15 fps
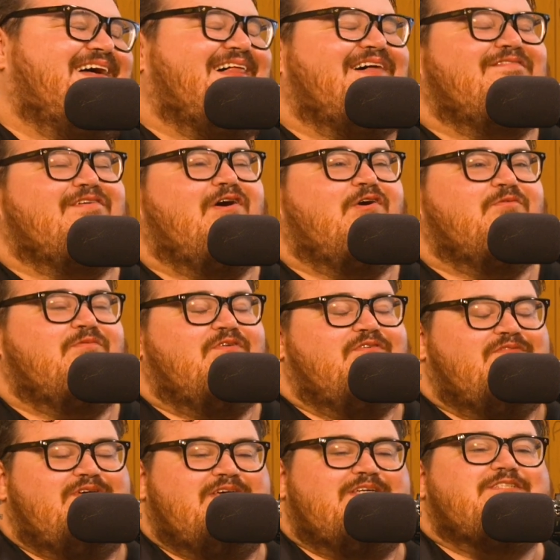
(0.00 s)
Love all
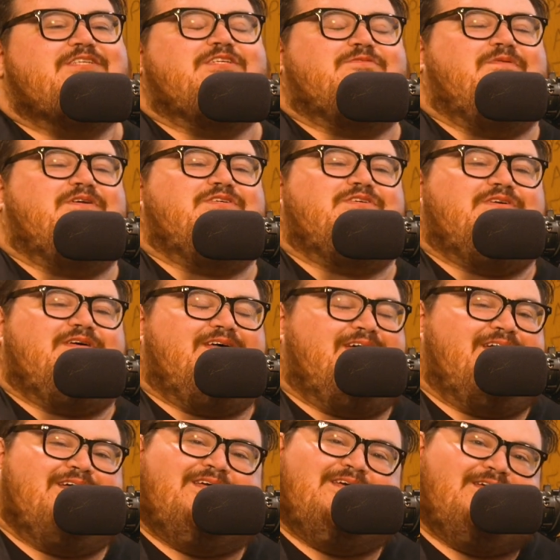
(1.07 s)
movies, especially
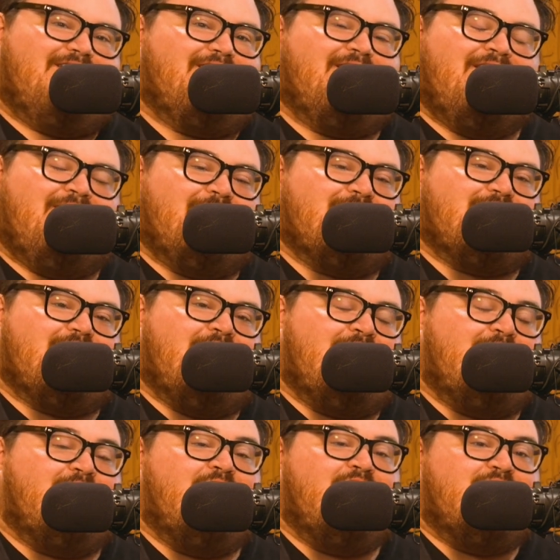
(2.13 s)
just
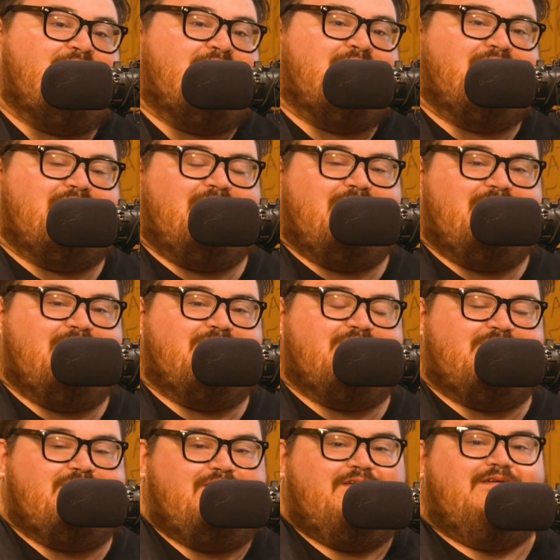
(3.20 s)
any movie that
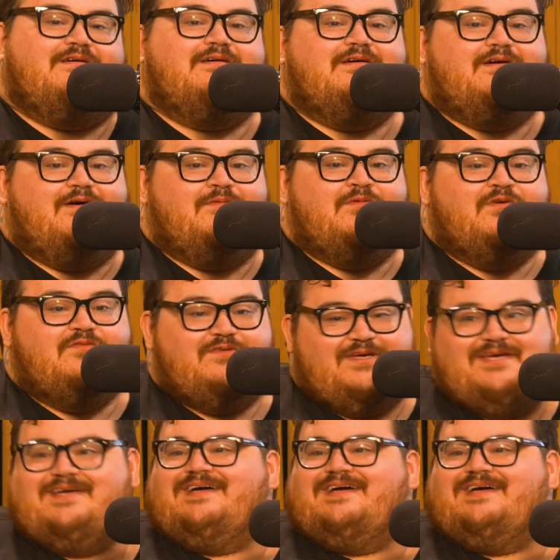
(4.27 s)
is a movie.